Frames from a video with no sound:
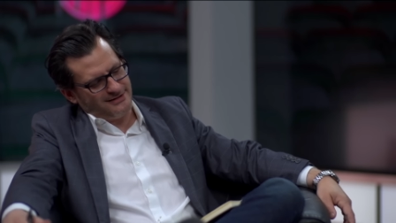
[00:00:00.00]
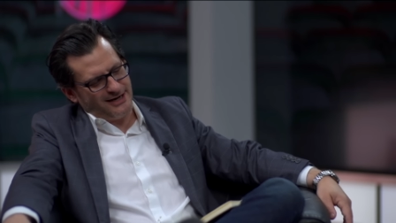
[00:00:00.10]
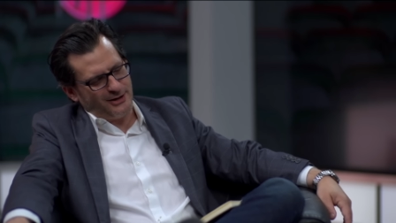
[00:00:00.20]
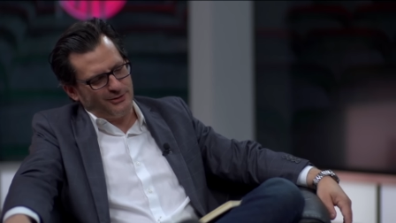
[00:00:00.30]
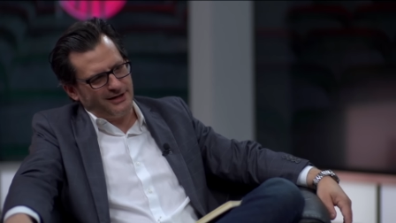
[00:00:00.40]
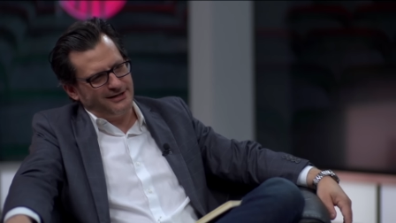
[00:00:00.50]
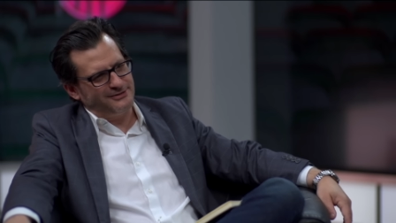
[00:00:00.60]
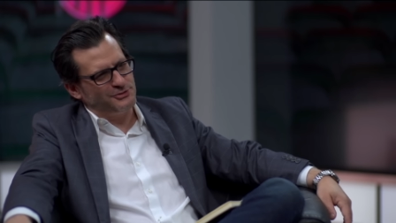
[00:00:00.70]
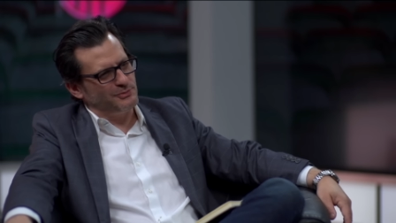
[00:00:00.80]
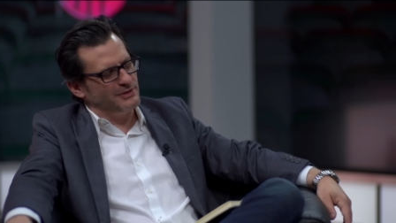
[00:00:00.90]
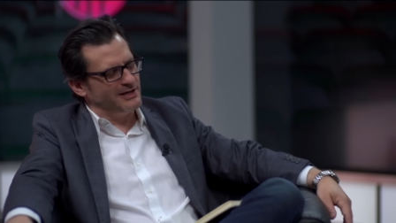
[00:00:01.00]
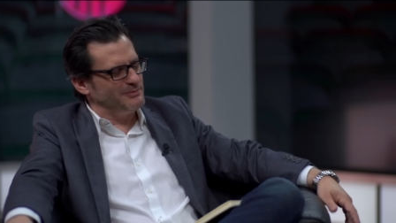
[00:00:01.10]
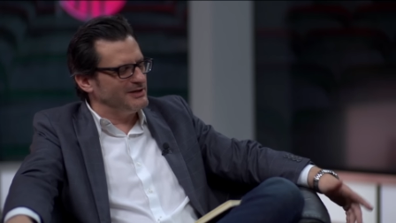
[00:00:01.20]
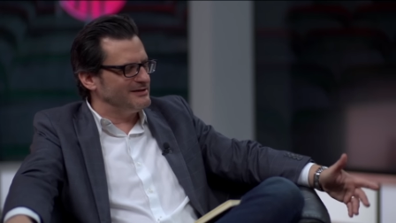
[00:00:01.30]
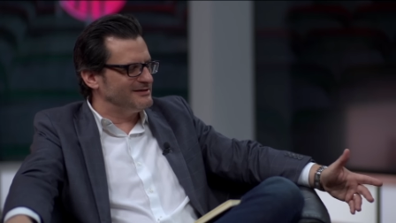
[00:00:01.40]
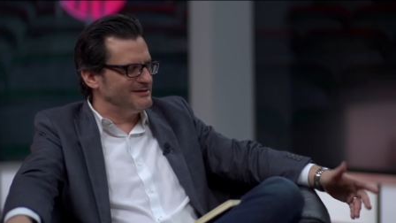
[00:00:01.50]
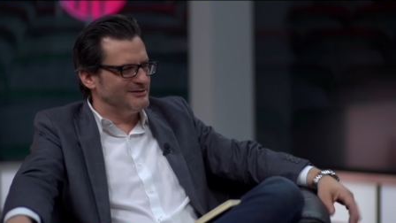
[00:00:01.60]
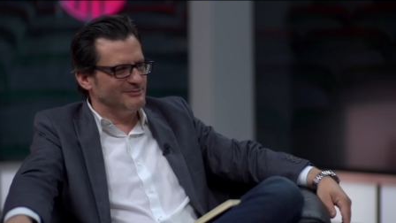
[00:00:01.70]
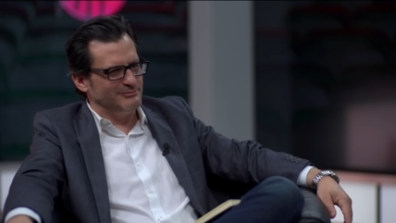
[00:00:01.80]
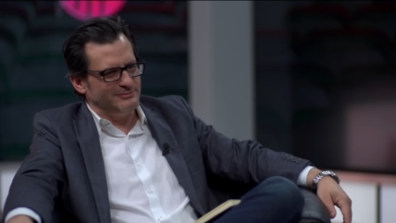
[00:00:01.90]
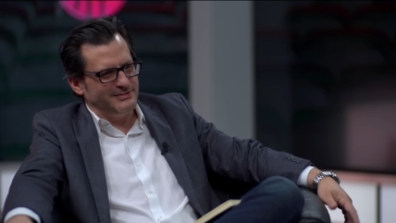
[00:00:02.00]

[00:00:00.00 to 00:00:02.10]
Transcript: that I don't like but I mean, you're,